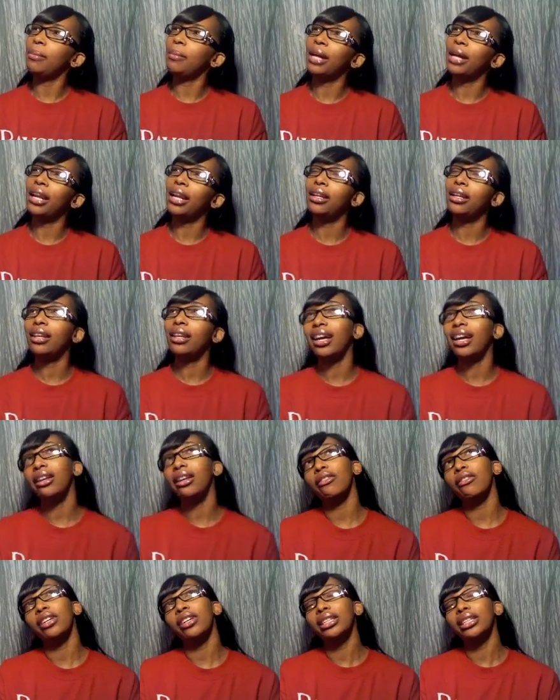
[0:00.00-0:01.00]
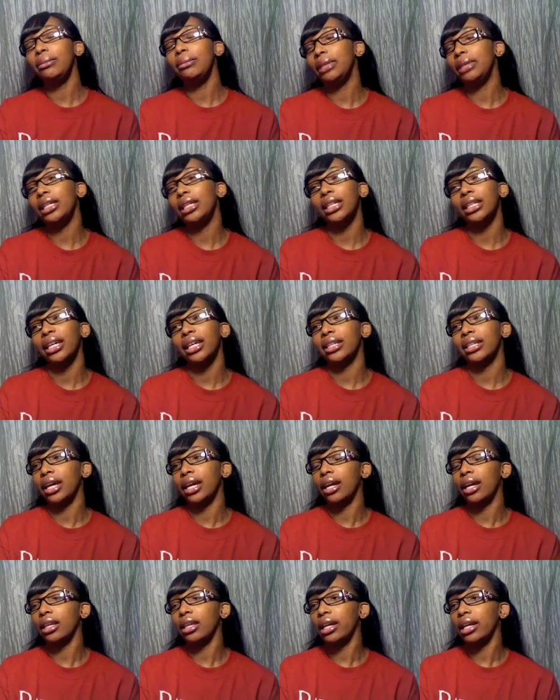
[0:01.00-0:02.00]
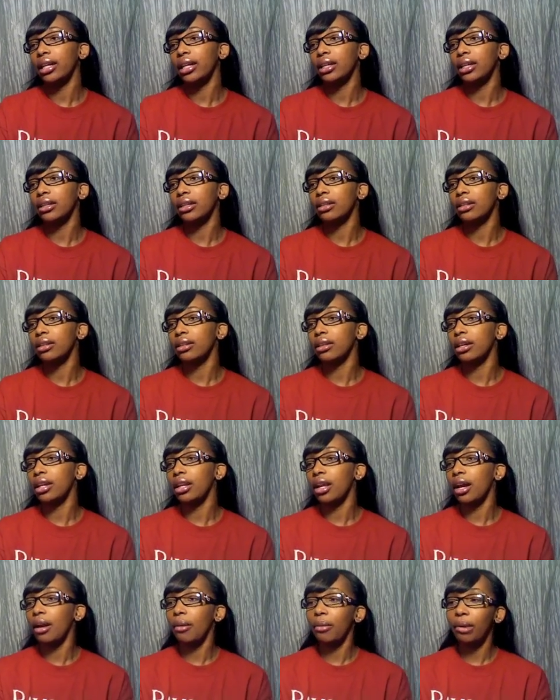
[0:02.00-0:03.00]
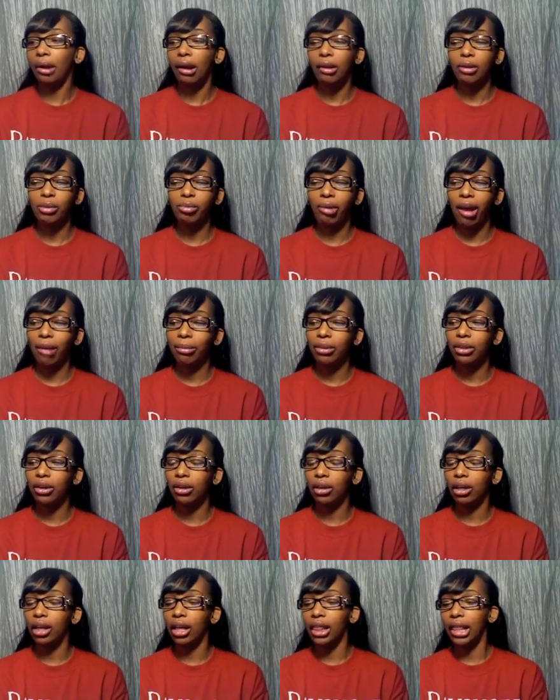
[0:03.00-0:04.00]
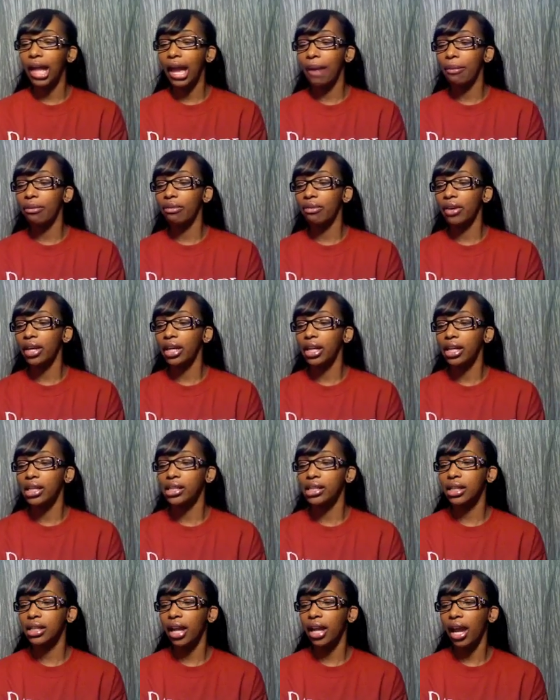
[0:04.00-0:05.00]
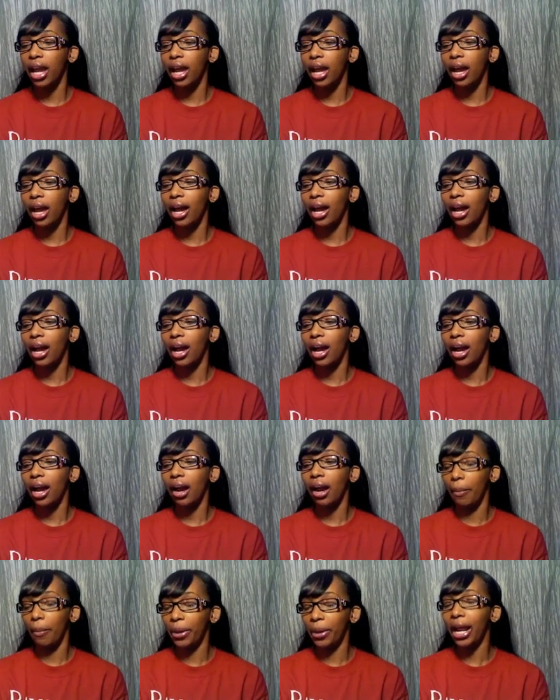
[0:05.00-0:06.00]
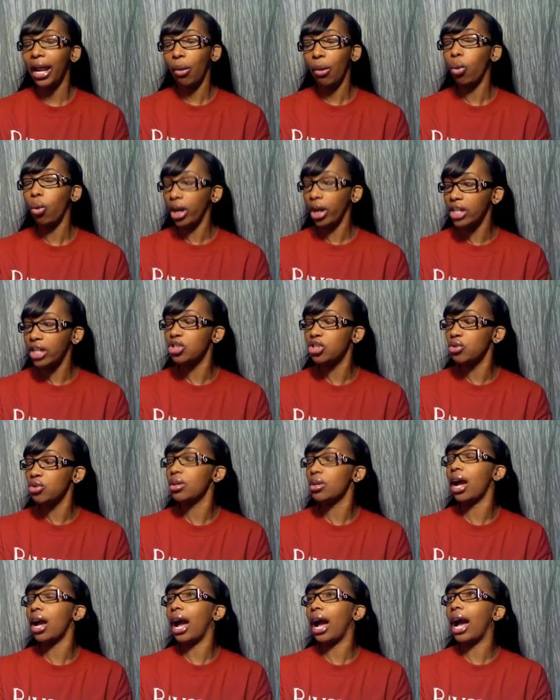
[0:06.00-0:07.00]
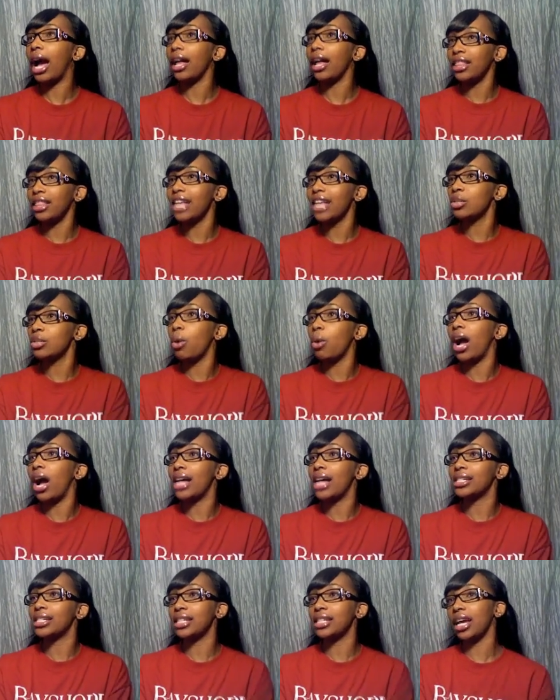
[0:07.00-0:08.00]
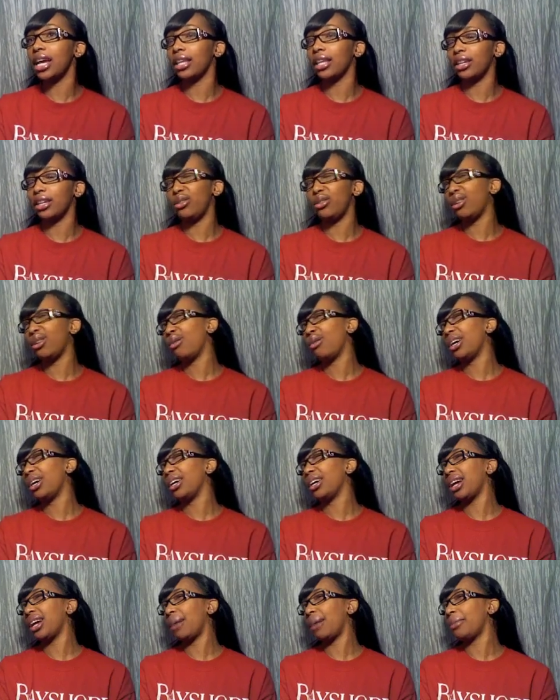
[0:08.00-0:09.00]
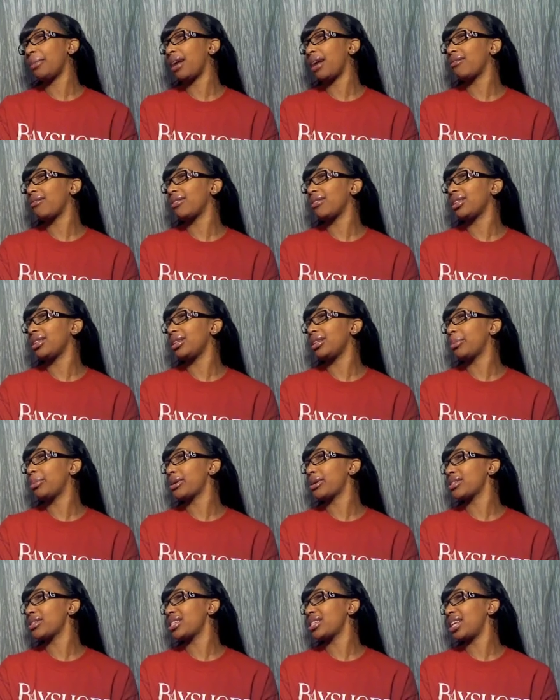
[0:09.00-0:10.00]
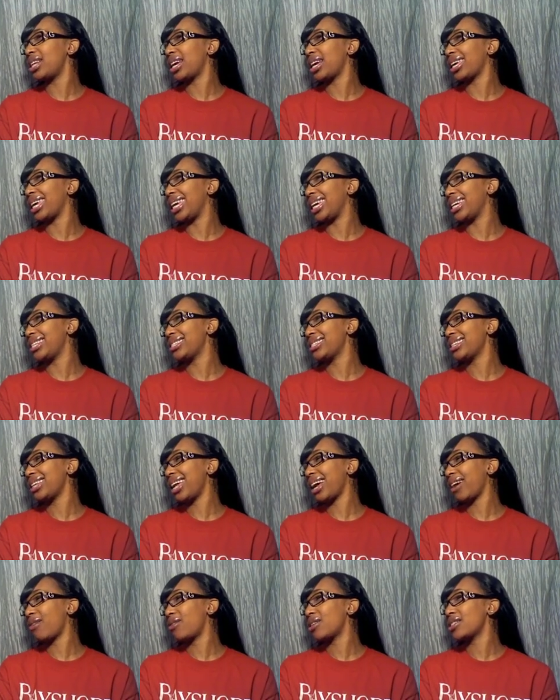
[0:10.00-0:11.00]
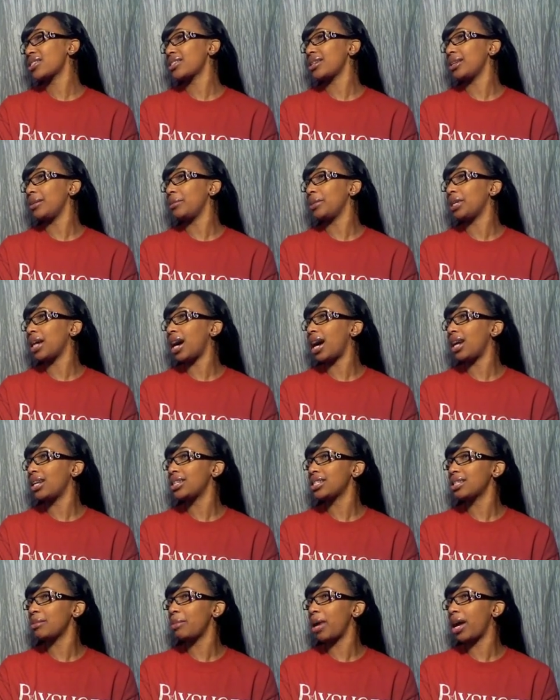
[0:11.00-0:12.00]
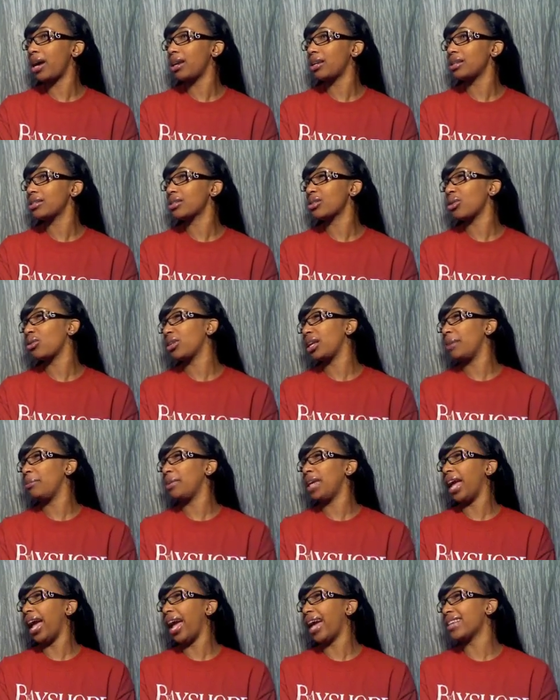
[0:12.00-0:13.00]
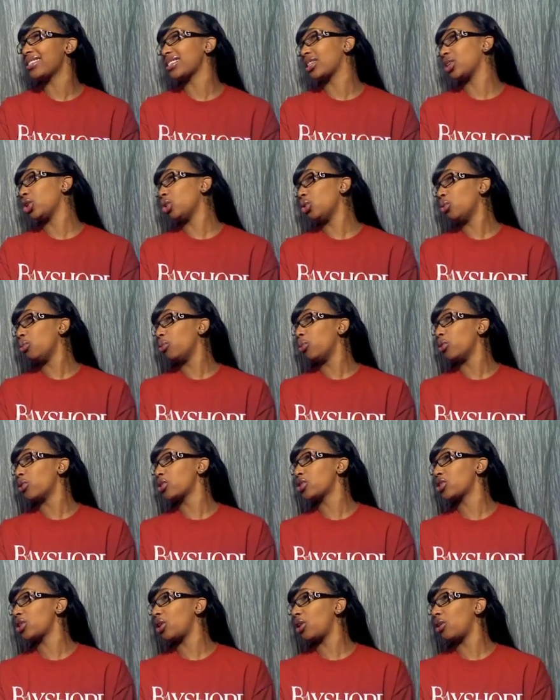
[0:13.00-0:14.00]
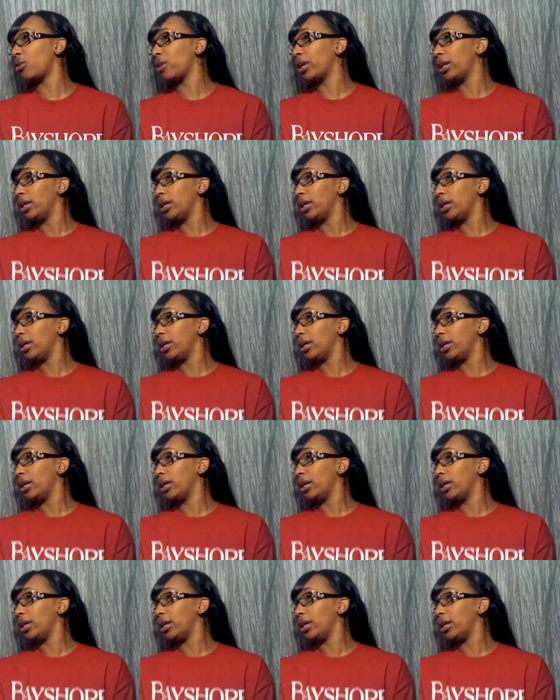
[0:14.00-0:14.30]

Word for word: but I didn't. I didn't really mean like that. Like, and I and I was probably going to elaborate into that, but I wanted you to. That's why I said, like, you know what? I'm not really the person that can answer that question and be honest about it. So let me ask you more so